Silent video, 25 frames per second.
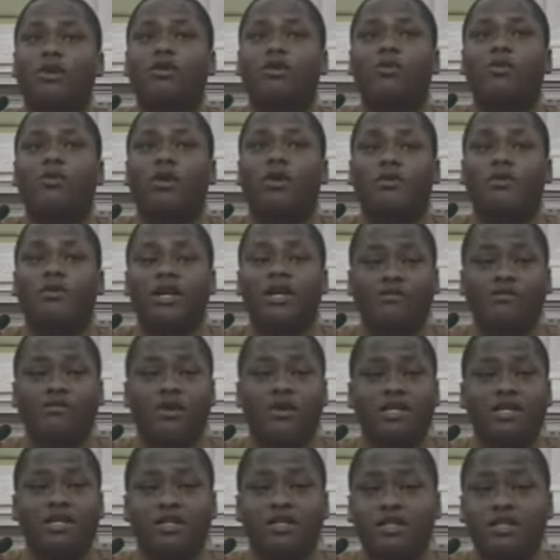they're going to want to make
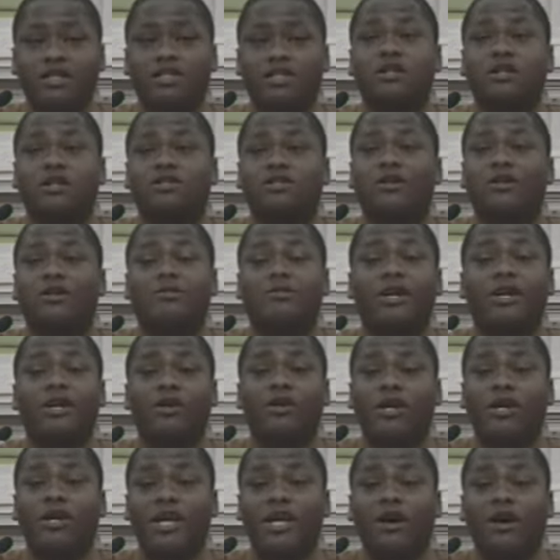the right decision because they're going to
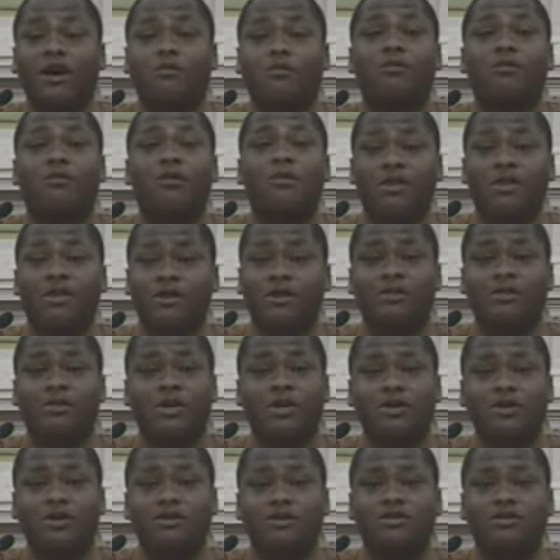be held accountable by their
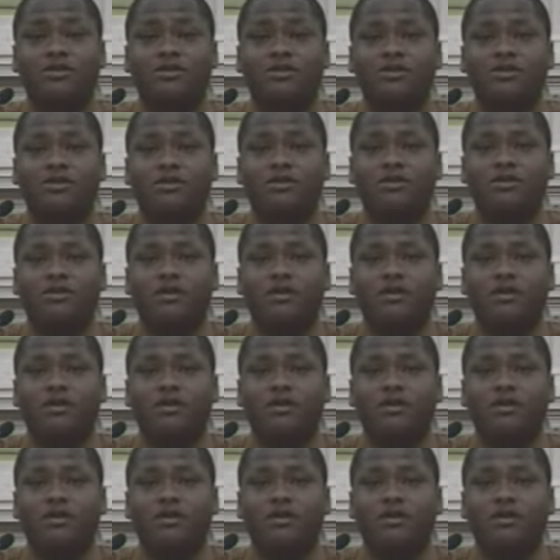peers.